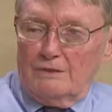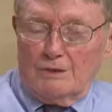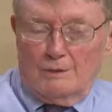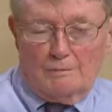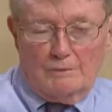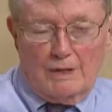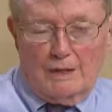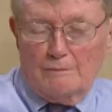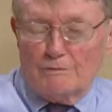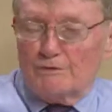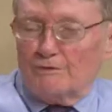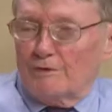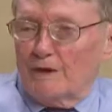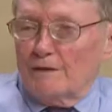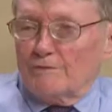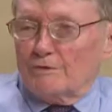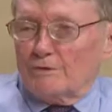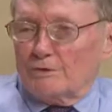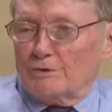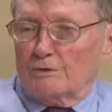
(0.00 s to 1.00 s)
sometimes
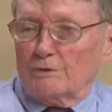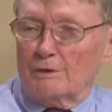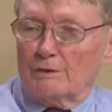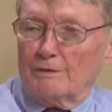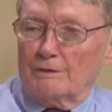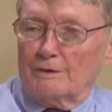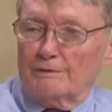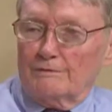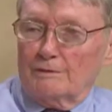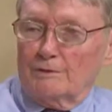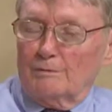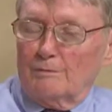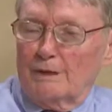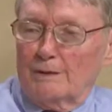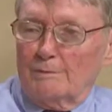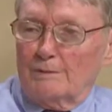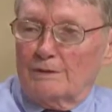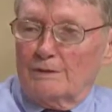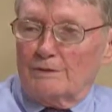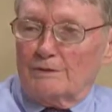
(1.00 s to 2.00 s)
flavors are a little different.
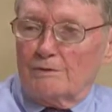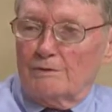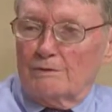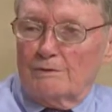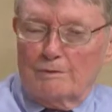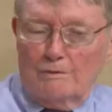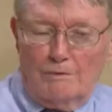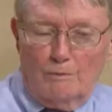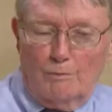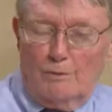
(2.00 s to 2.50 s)
Maybe this uh,